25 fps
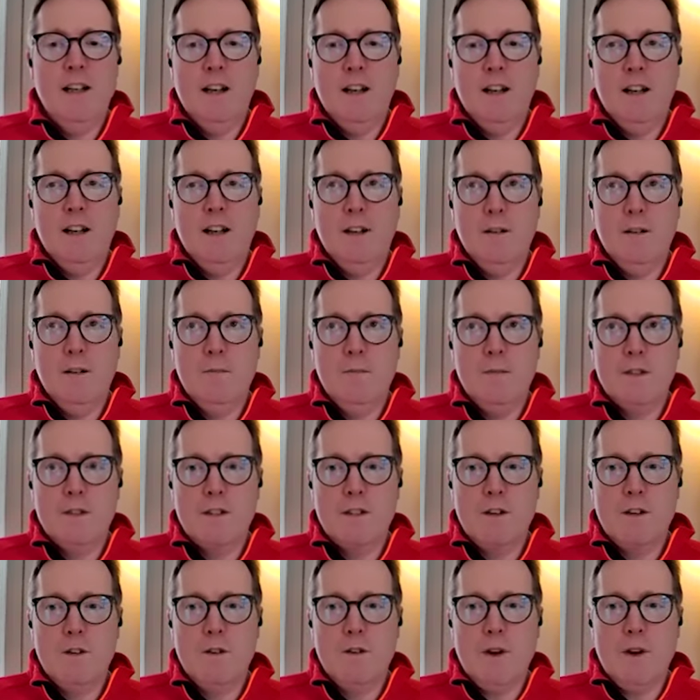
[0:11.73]

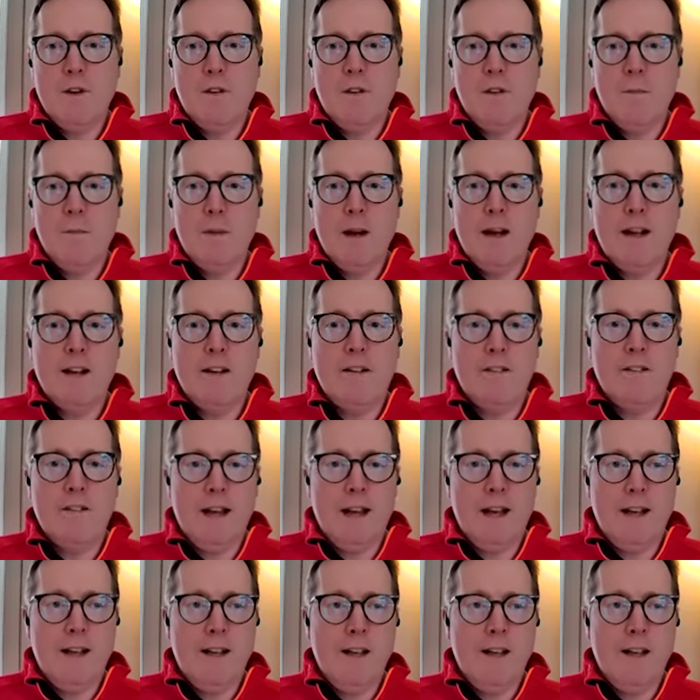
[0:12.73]
So on the back of that,